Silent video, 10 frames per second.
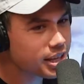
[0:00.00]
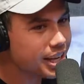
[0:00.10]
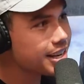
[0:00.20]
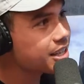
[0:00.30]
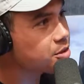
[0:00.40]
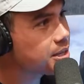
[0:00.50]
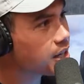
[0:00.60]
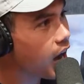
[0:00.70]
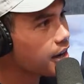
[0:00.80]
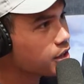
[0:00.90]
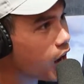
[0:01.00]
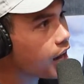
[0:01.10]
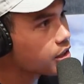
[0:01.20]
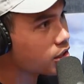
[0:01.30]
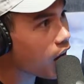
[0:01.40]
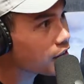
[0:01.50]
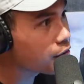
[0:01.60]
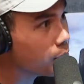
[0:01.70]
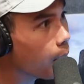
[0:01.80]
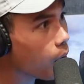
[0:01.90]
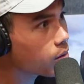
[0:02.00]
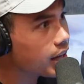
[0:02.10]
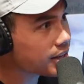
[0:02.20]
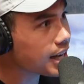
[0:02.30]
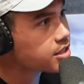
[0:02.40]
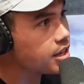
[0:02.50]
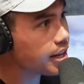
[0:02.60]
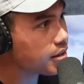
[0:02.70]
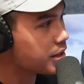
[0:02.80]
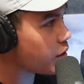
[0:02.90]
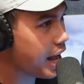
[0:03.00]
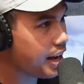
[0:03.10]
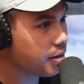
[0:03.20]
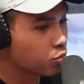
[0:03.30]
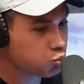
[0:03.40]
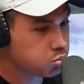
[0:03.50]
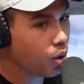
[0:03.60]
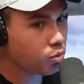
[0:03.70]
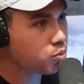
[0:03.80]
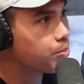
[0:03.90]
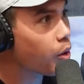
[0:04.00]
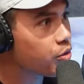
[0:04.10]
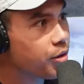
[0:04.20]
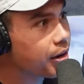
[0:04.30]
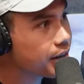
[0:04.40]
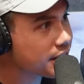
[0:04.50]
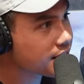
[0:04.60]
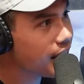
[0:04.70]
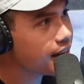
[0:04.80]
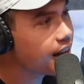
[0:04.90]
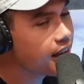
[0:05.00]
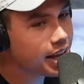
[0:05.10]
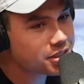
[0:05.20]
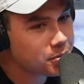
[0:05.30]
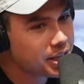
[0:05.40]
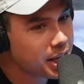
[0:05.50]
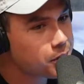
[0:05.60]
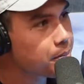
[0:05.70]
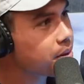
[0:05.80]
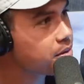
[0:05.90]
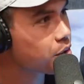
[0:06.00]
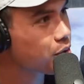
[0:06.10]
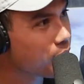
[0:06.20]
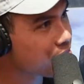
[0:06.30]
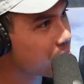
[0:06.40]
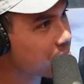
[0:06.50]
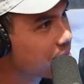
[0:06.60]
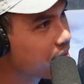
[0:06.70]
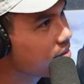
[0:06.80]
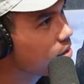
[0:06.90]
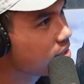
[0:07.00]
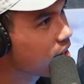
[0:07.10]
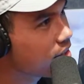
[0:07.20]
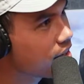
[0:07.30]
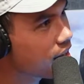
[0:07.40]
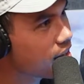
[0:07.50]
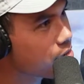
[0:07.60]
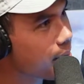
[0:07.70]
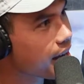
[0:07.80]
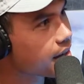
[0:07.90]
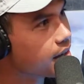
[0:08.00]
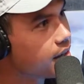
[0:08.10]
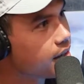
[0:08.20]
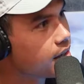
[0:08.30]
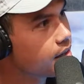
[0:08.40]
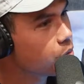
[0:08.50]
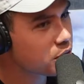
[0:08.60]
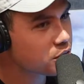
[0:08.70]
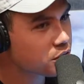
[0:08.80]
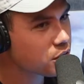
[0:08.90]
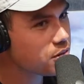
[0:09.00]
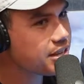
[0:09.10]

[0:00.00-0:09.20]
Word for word: the kid next to me got caught caught the football. Like next, it, like and both very excited. And somebody came up and took it away from him. Said, oh, got, you got to give it back. Which, to,